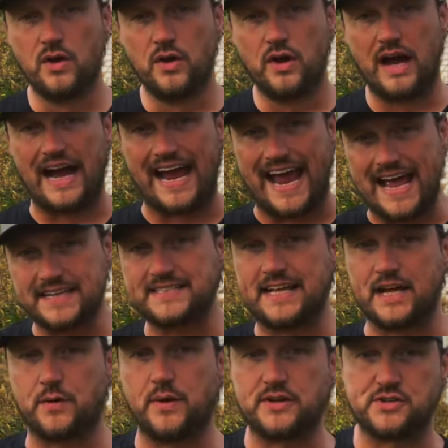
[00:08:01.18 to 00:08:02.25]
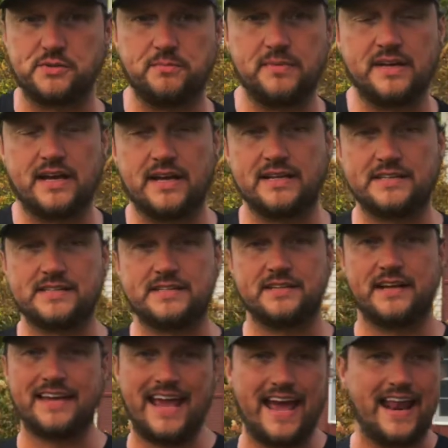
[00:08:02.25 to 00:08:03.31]
I ask that question because,
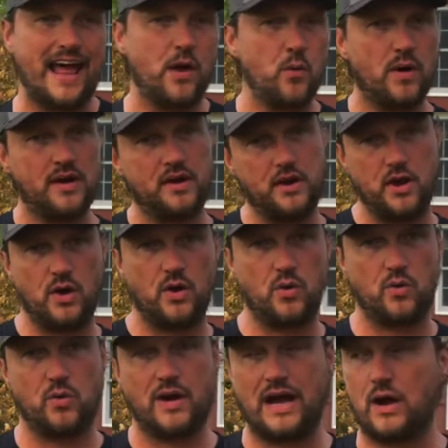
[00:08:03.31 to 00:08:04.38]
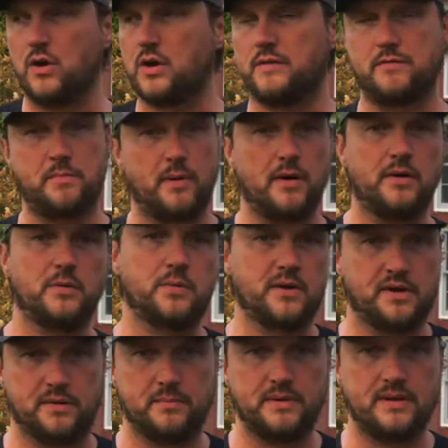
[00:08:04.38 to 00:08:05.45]
again, I want to know how good of a partner we're
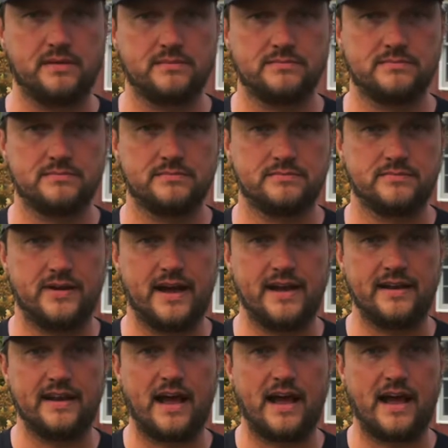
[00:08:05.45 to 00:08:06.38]
going to be, right?